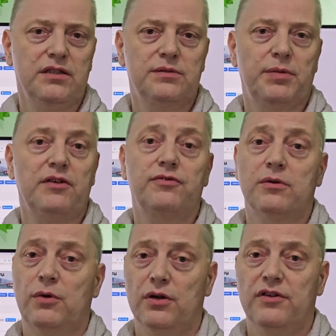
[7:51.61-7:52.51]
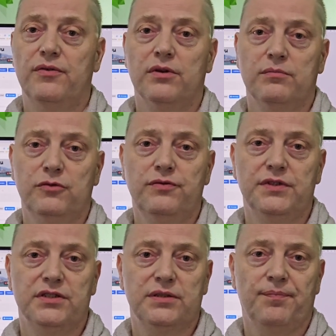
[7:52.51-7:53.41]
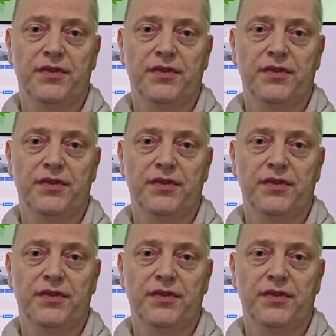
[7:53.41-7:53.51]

expect from Hollywood movies.